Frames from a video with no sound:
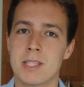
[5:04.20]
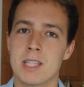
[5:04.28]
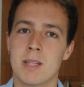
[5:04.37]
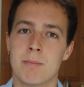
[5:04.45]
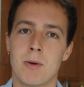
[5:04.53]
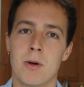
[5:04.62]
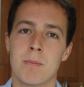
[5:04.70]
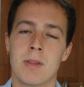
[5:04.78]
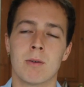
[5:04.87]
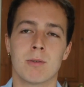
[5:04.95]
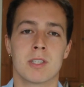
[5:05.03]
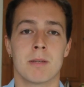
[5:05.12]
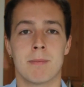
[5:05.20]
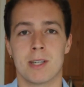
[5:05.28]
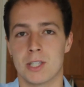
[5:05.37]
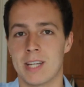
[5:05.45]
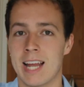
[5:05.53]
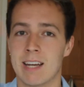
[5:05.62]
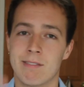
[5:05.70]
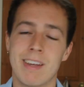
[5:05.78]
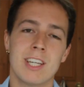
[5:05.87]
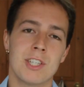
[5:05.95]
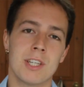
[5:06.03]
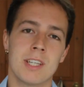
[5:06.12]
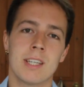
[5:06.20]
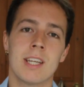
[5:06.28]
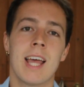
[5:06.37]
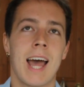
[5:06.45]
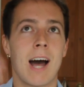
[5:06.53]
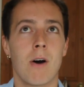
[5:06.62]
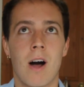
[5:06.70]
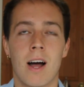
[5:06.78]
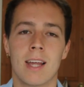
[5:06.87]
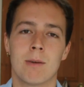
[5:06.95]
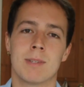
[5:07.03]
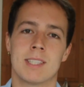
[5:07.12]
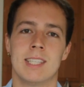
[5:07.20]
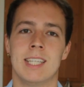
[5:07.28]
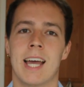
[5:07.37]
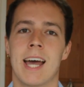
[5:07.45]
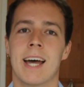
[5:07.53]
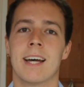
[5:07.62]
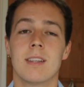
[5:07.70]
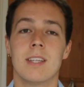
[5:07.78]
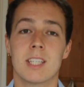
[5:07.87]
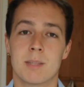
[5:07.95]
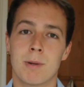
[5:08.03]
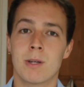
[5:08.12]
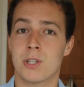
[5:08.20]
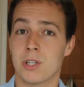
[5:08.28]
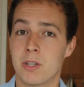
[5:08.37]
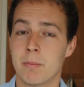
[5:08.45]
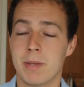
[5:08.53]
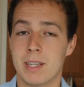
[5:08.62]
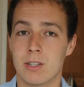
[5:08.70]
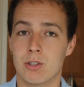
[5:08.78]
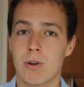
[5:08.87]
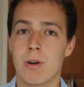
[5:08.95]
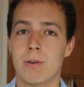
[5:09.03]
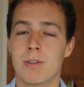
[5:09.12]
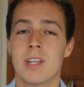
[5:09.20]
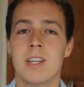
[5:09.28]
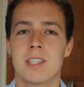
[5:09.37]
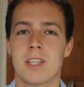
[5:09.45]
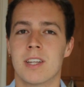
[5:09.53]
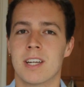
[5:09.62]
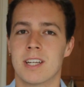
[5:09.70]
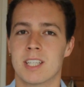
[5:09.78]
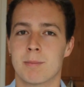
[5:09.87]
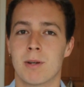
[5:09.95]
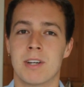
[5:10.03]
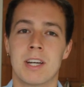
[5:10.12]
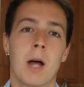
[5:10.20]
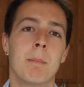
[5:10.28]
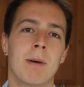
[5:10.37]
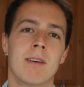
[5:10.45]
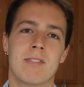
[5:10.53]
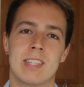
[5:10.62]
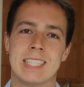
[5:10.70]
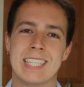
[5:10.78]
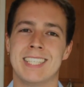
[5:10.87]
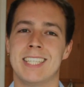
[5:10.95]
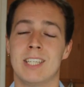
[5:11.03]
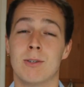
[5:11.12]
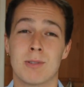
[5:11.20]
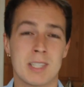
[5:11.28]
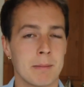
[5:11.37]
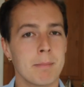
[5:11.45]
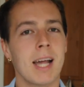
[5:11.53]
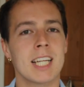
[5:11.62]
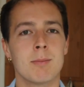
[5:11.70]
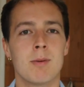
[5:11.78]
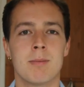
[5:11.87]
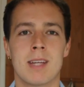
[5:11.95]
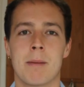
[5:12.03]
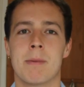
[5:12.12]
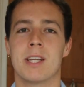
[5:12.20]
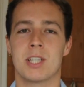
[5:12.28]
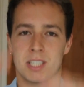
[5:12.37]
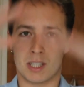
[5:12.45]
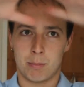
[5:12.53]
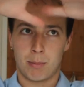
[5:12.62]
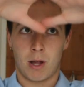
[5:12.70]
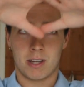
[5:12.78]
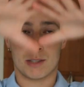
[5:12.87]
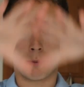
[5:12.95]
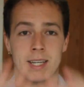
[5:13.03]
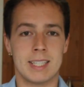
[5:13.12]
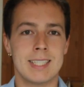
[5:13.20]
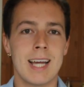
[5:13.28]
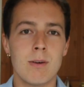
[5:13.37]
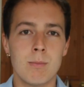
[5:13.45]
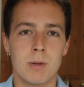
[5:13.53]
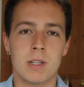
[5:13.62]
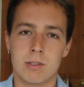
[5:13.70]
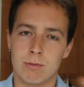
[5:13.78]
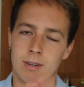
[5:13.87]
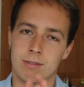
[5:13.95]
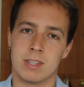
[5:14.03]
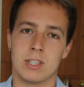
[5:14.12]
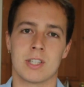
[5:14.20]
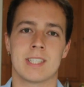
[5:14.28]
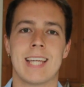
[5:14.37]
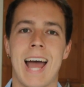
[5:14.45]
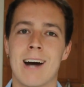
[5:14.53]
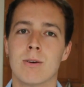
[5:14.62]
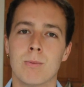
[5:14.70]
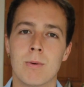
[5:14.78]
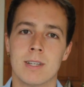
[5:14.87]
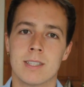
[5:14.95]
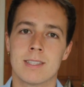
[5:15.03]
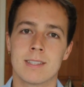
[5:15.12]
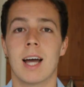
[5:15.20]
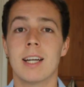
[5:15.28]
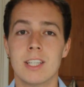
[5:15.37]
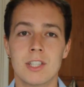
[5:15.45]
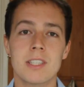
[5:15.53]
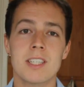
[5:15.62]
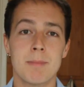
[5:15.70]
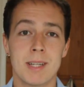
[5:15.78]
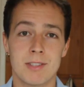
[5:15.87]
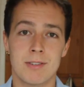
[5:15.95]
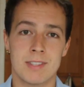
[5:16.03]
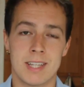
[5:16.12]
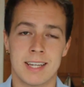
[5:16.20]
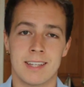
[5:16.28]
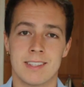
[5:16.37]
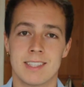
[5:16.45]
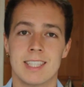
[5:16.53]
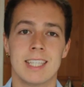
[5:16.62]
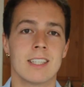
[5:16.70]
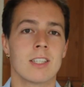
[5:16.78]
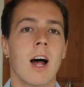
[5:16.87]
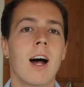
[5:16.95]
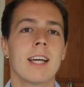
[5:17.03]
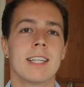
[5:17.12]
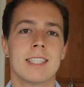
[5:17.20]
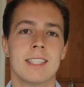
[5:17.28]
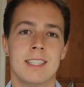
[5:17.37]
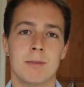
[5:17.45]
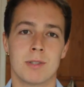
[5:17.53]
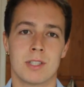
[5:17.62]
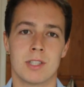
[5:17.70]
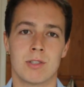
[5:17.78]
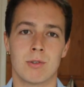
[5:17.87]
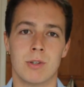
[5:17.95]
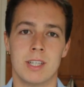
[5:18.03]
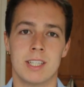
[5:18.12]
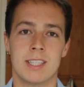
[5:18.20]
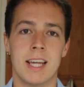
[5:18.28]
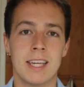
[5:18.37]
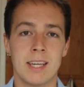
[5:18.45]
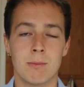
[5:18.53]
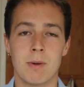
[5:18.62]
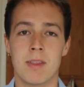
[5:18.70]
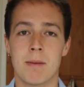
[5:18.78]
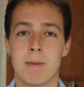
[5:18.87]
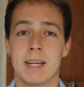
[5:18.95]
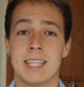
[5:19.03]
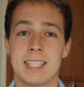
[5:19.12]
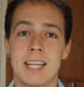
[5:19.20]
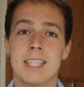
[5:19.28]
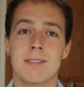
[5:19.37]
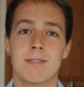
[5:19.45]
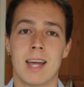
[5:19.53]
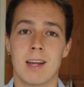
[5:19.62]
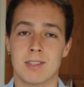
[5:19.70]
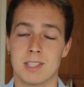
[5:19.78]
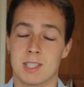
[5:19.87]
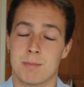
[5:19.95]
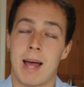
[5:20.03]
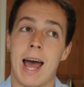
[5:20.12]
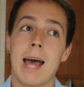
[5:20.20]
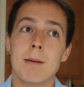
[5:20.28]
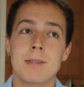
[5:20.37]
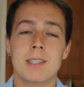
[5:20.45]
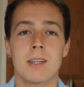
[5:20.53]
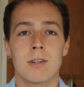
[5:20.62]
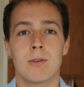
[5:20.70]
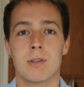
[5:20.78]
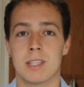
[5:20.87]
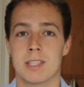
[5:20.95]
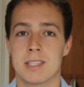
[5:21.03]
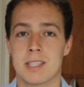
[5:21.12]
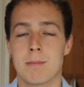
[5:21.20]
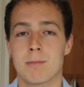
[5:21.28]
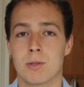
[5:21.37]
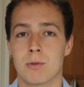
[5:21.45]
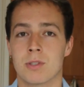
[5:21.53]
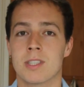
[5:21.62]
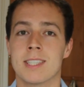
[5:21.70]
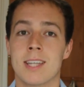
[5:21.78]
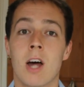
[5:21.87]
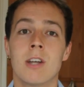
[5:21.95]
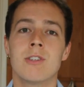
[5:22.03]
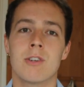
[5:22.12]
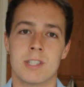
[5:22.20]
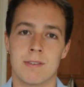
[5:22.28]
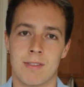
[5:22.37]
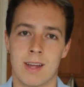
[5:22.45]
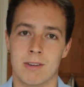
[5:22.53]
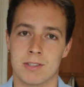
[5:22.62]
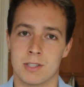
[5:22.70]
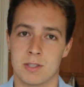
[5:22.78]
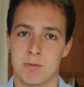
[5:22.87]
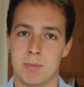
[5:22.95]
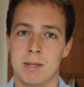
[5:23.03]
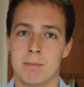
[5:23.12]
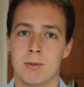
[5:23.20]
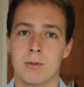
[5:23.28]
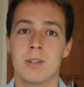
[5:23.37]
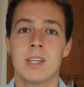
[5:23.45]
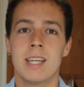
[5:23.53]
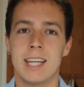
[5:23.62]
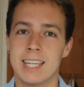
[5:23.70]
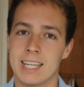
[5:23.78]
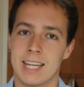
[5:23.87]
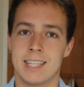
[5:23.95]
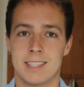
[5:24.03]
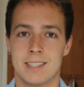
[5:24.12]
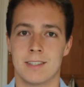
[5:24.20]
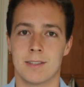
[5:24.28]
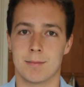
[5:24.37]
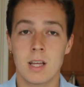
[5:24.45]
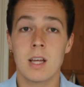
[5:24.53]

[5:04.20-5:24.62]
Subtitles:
in the bomb that also measured elevation, how high it was in the air, the explosion could be controlled so that it exploded above the city, causing maximum damage as the blast went downwards rather than just outwards. And in just a matter of seconds, the entire city was destroyed, taking with it many tens of thousands, perhaps, according to some sources, hundreds of thousands of people in an instant.